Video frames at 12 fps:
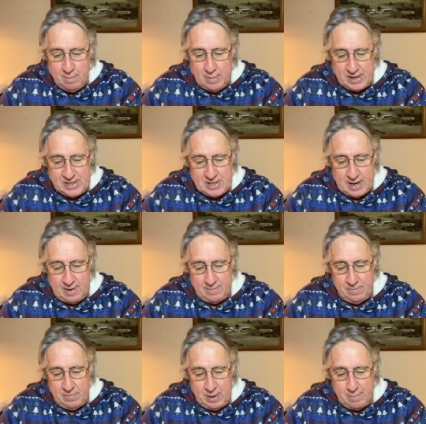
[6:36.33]
But uh,
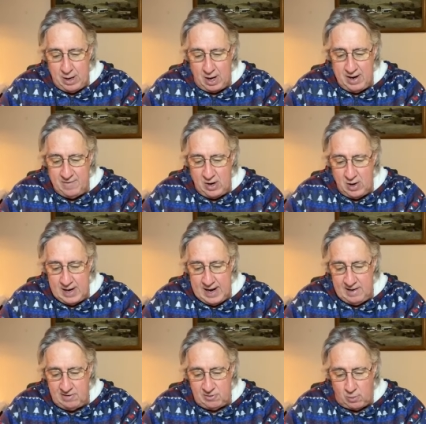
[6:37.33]
the ability of
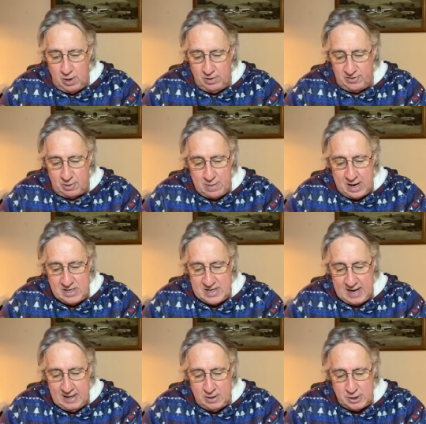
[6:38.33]
irrigated soils to
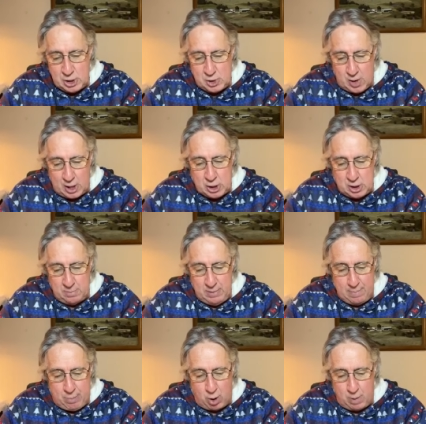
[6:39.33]
maintain good structure and
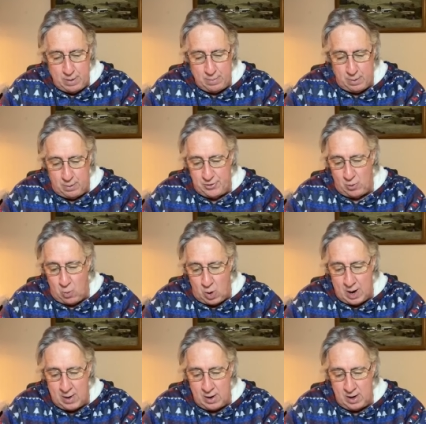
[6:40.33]
be permeable to
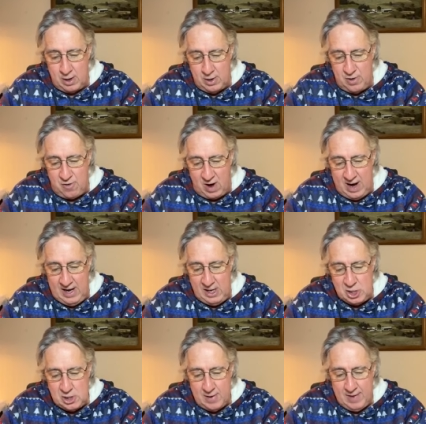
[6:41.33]
water and good
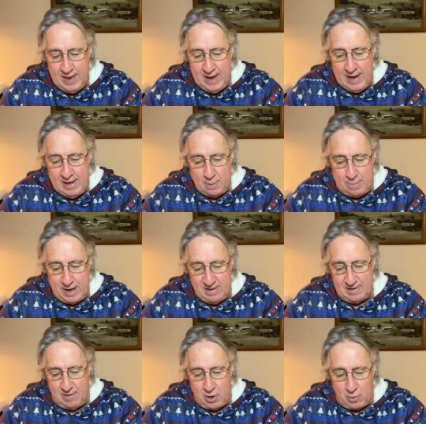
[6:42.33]
drainage
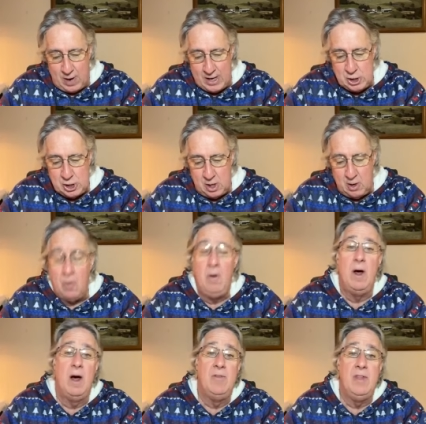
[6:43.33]
depends on the
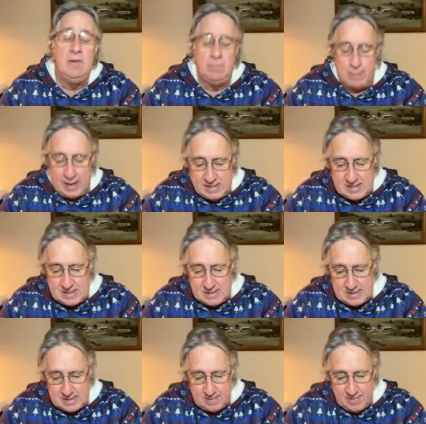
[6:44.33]
ratio of these
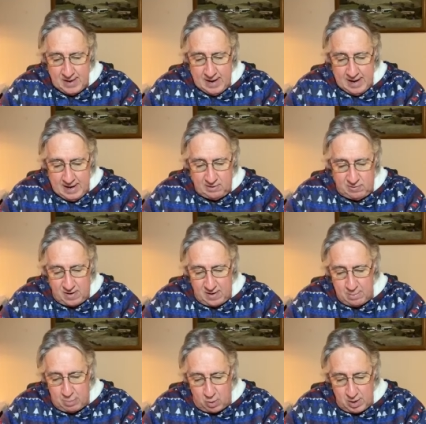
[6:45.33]
bases. It's
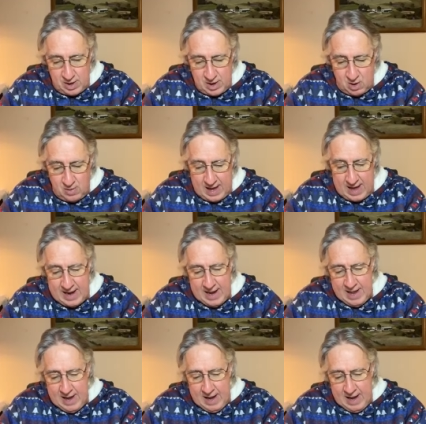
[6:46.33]
very important to know that.